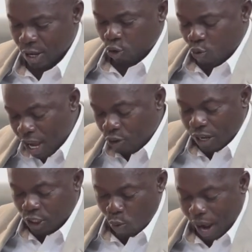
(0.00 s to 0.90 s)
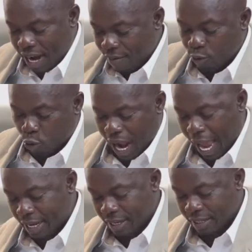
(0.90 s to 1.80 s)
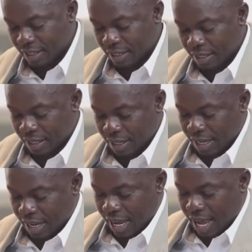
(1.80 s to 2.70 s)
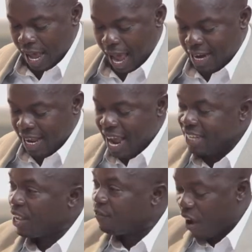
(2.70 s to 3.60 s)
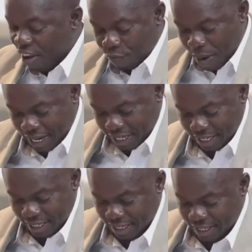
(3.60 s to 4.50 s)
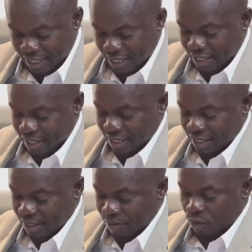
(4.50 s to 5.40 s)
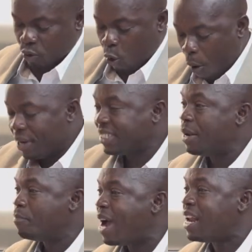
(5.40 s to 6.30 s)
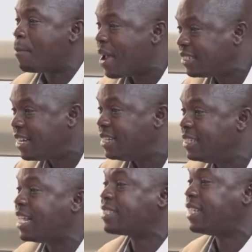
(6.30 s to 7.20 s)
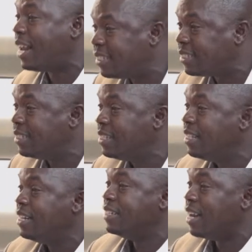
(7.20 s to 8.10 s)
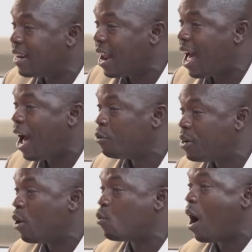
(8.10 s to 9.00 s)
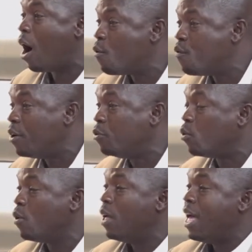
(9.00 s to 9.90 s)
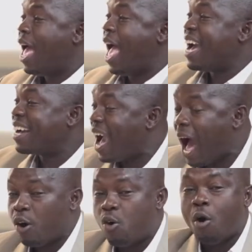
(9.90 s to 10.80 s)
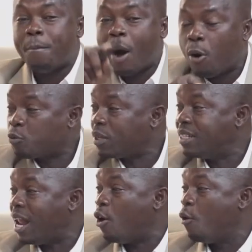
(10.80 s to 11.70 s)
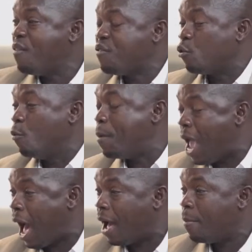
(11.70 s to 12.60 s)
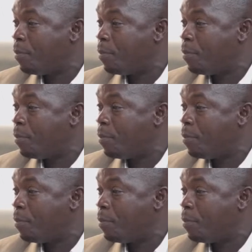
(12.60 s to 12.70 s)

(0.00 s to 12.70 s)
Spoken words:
2021, 11 July. And 85 bed commissioned by the president, His Excellency Nana Adudankwa Akufo-Addo. And ka ba hospital, obi fi kupea.